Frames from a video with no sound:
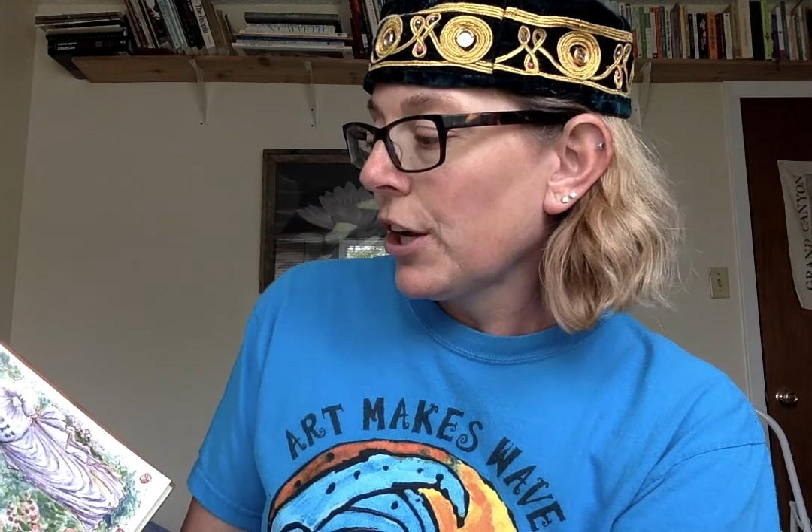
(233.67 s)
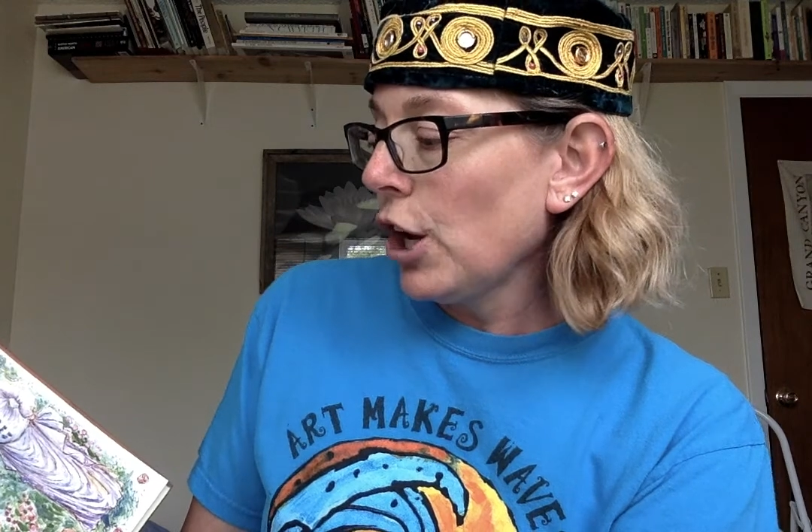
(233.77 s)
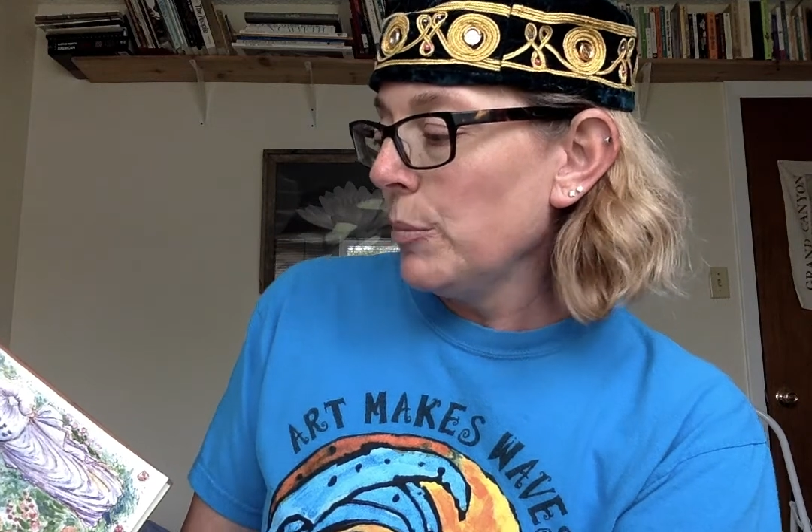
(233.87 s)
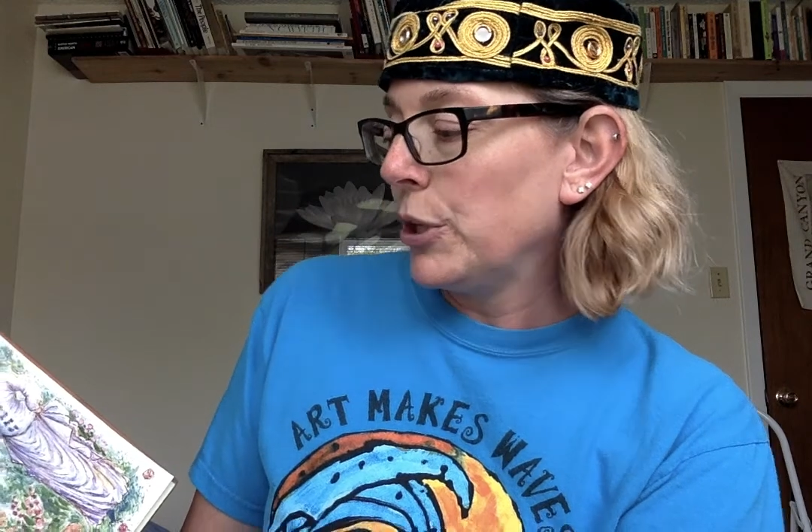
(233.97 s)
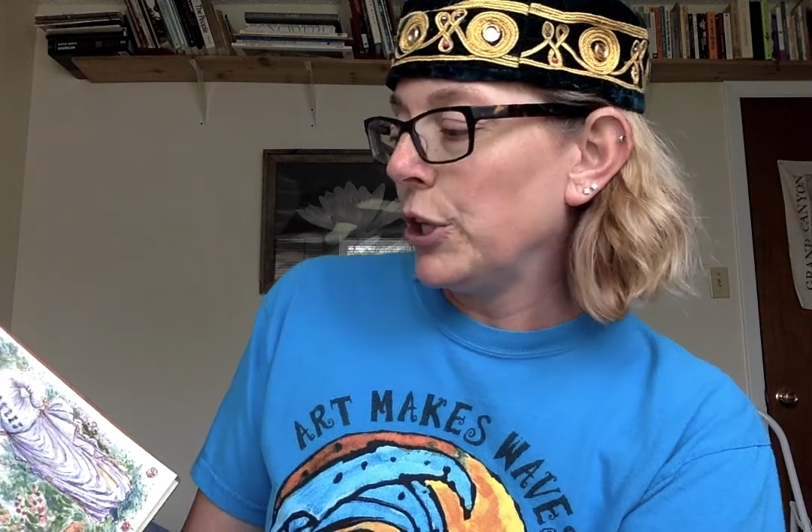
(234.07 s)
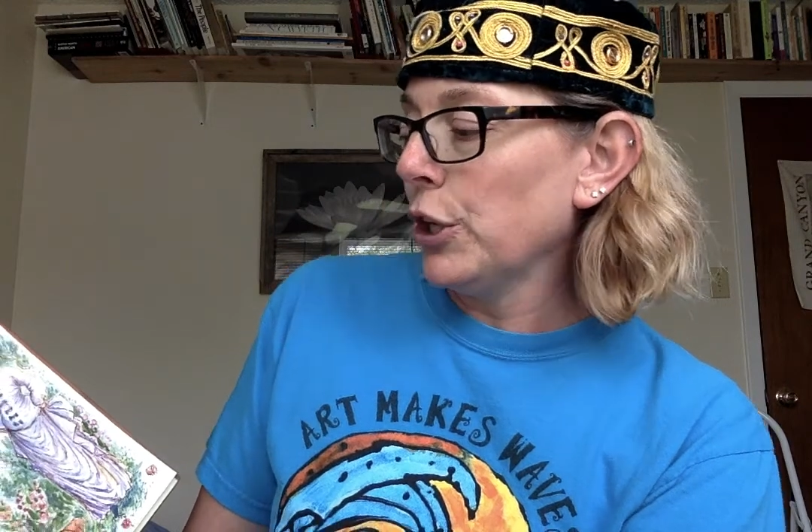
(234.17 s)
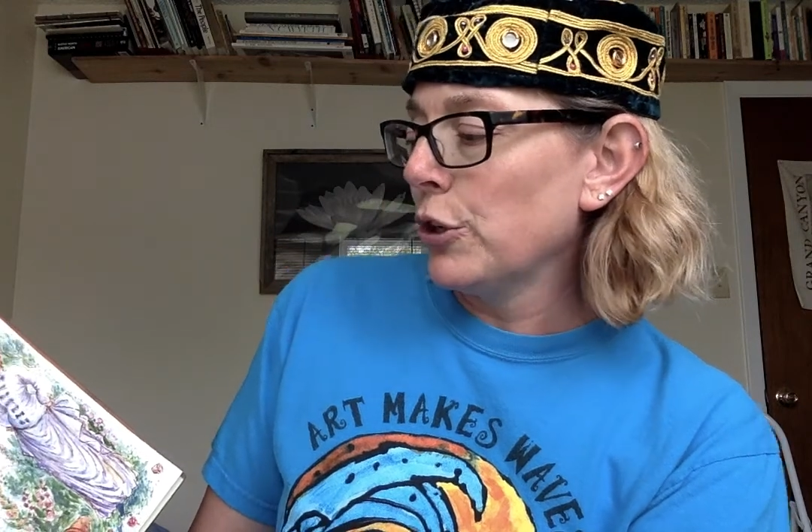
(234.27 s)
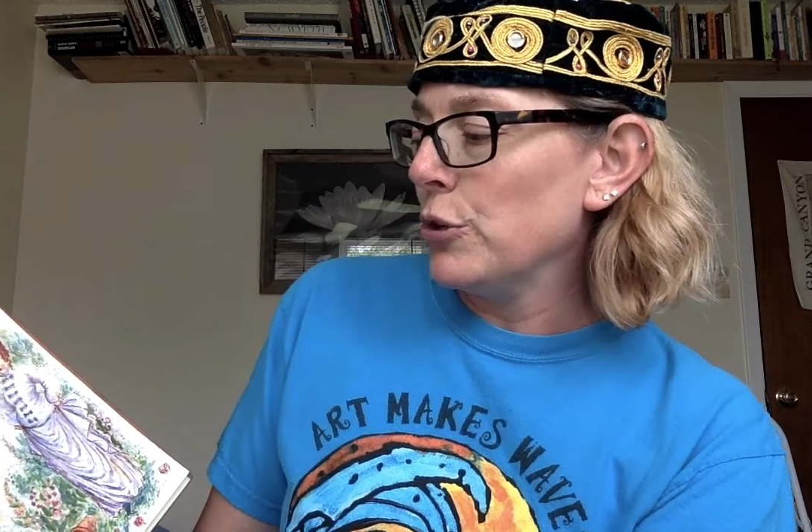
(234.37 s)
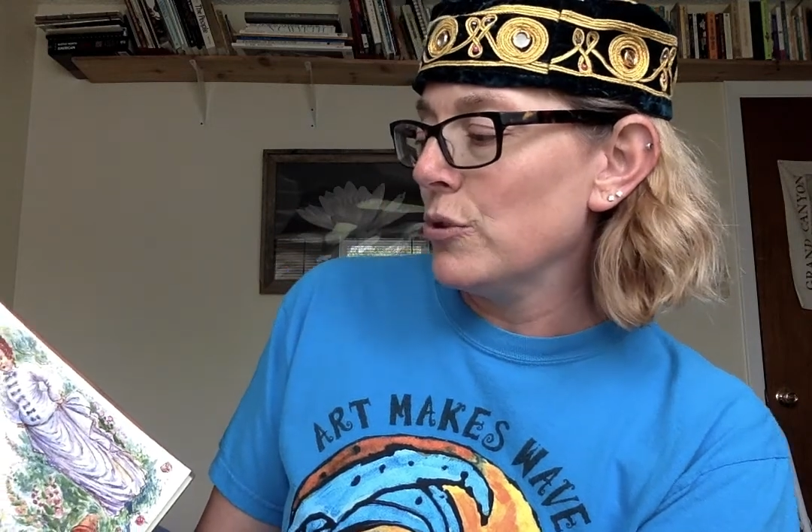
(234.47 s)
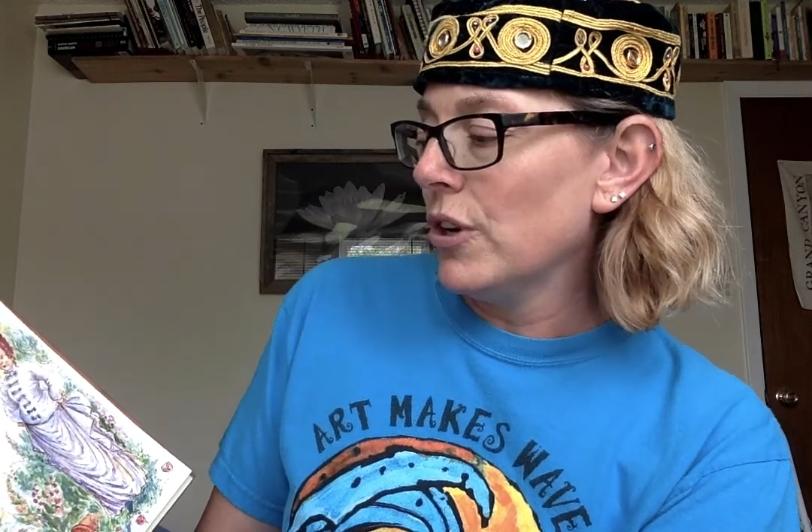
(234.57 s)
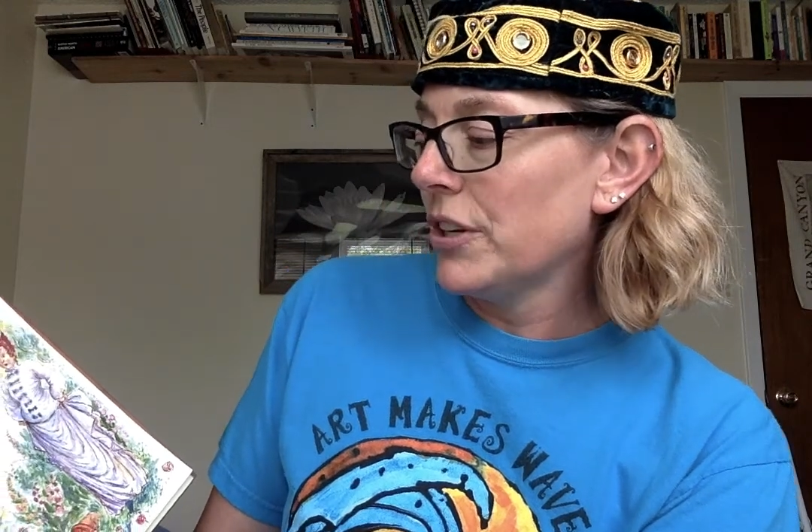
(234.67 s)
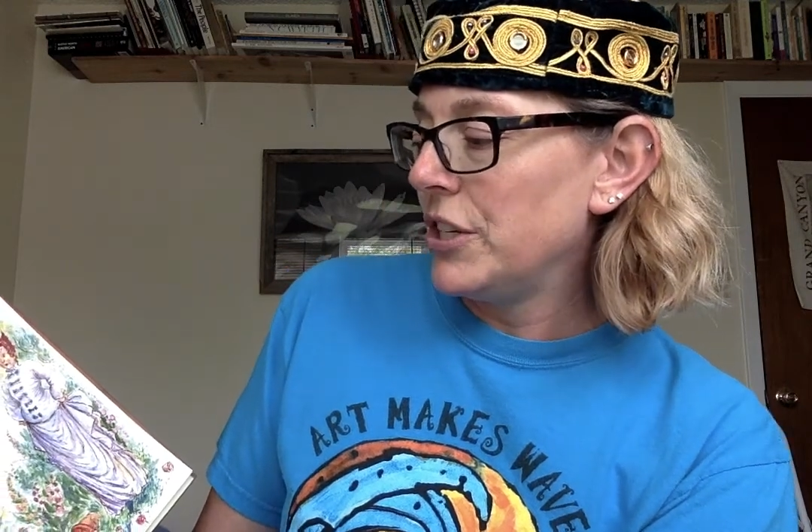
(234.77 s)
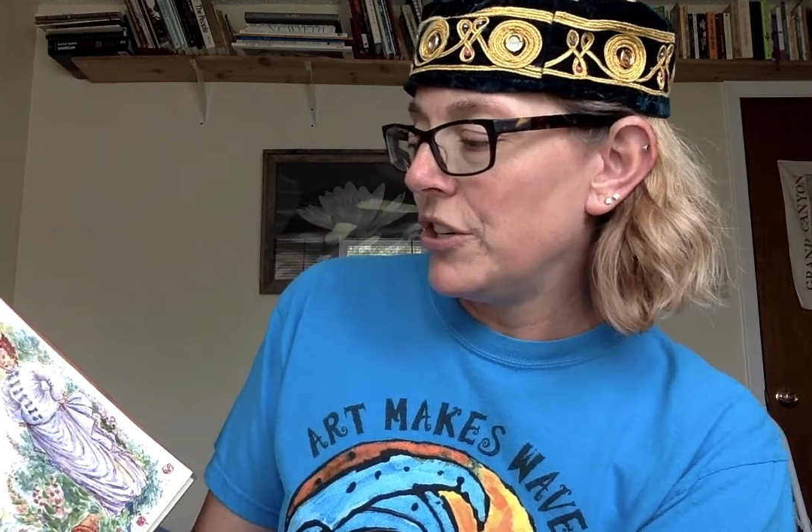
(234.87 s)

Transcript: Come here, you naughty